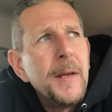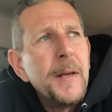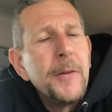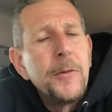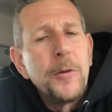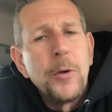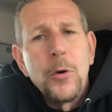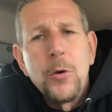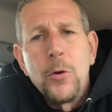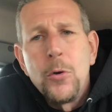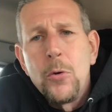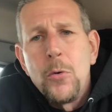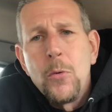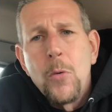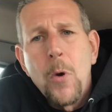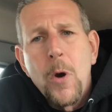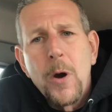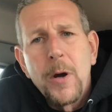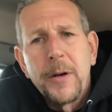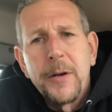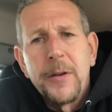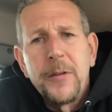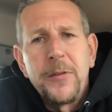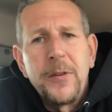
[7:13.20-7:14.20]
The WHO
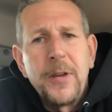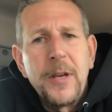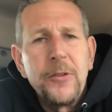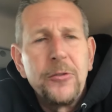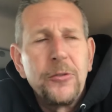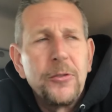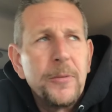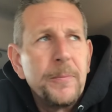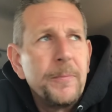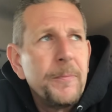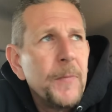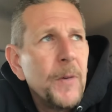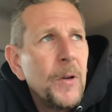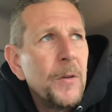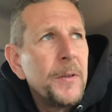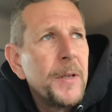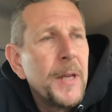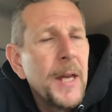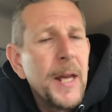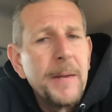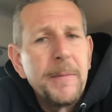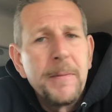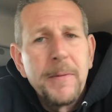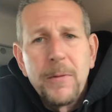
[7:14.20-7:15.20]
organization,
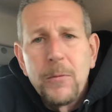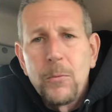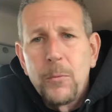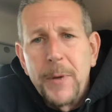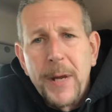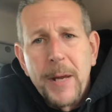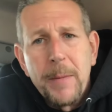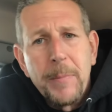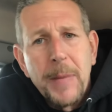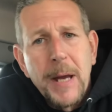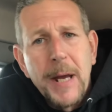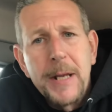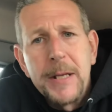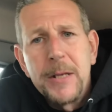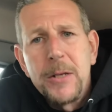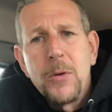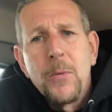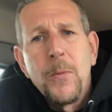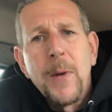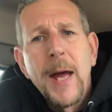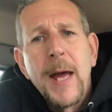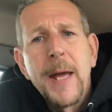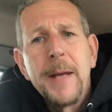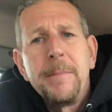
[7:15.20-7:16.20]
okay, ran by the
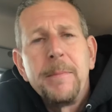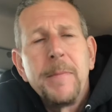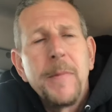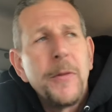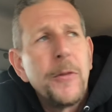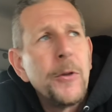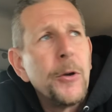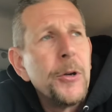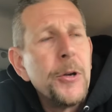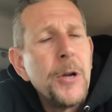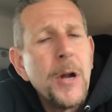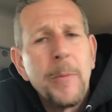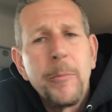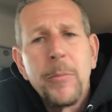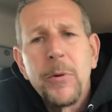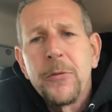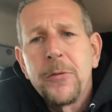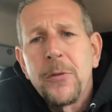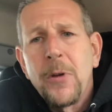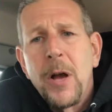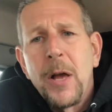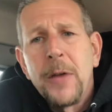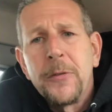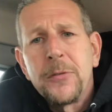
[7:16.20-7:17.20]
UN. Their numbers
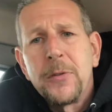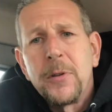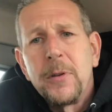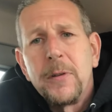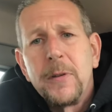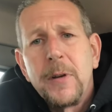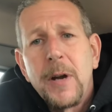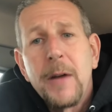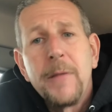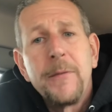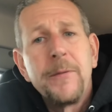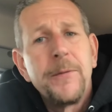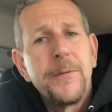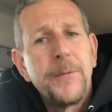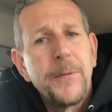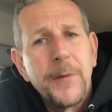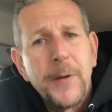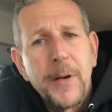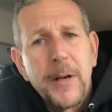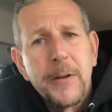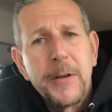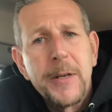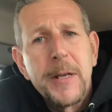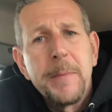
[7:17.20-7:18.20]
also are
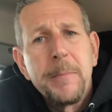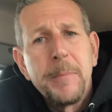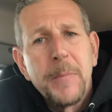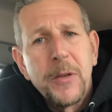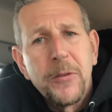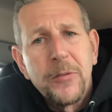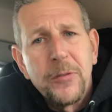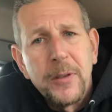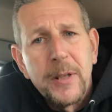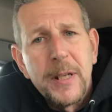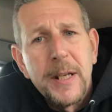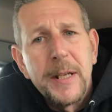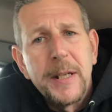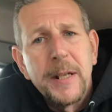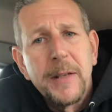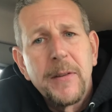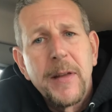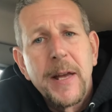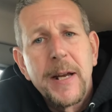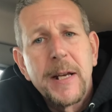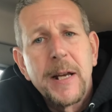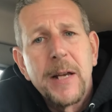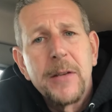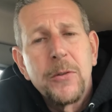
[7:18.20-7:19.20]
very misleading,
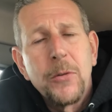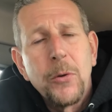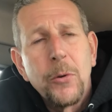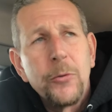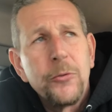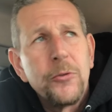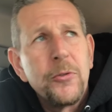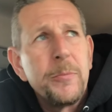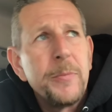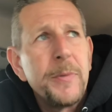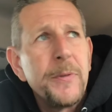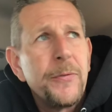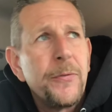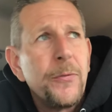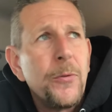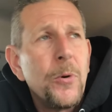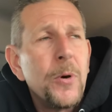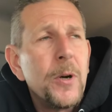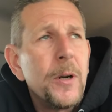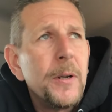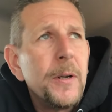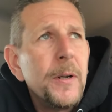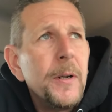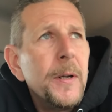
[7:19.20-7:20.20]
like I told you
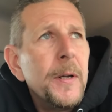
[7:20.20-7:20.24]
before.